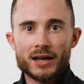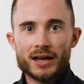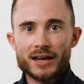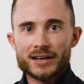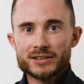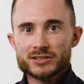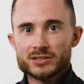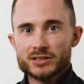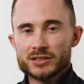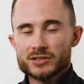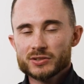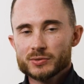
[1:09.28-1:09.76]

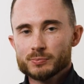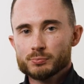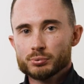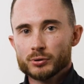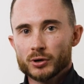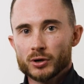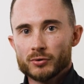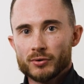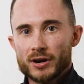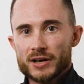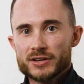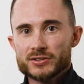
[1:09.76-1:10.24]
As things
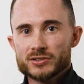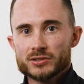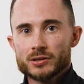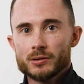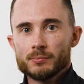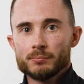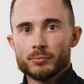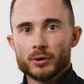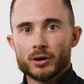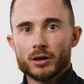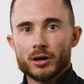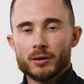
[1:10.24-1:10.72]
progress
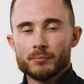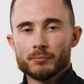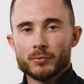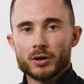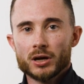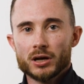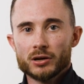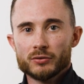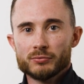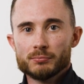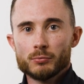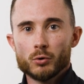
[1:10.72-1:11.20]
and become
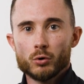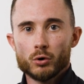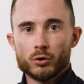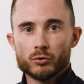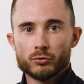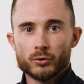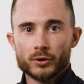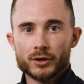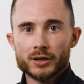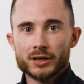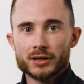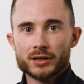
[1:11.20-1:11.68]
kind of more
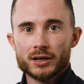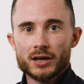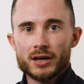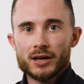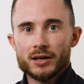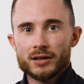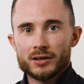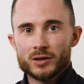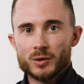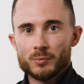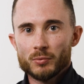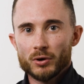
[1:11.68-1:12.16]
chronic,
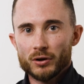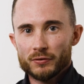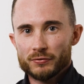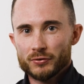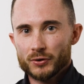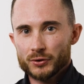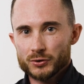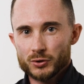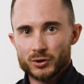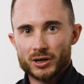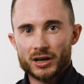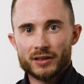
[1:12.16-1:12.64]
you might
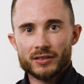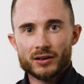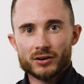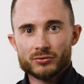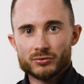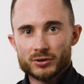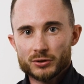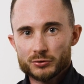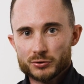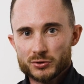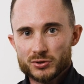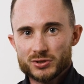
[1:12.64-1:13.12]
find you get that
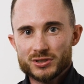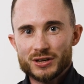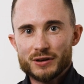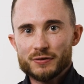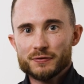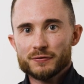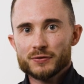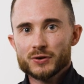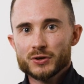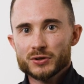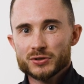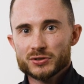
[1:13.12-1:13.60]
real
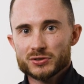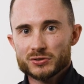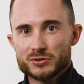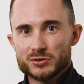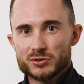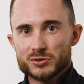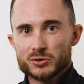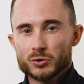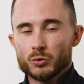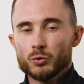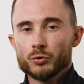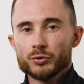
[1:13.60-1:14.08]
stiffness and
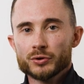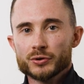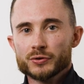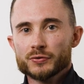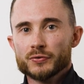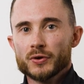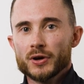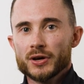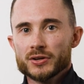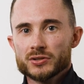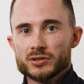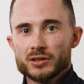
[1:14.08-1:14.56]
soreness
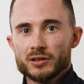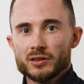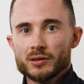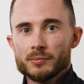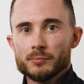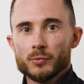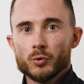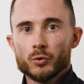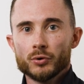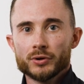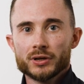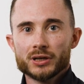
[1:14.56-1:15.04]
first thing in the
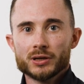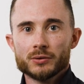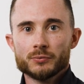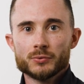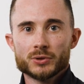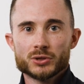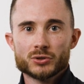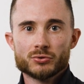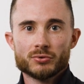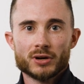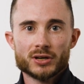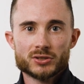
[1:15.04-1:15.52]
morning,
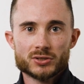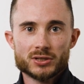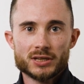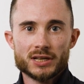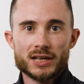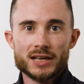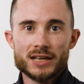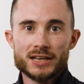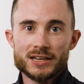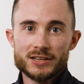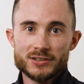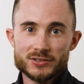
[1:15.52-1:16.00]
which gradually
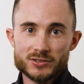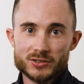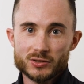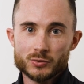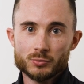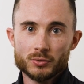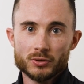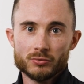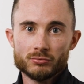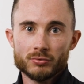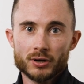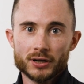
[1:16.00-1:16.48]
eases
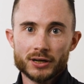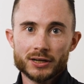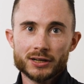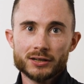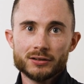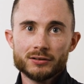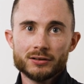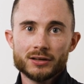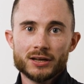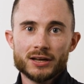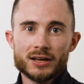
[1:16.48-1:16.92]
with running.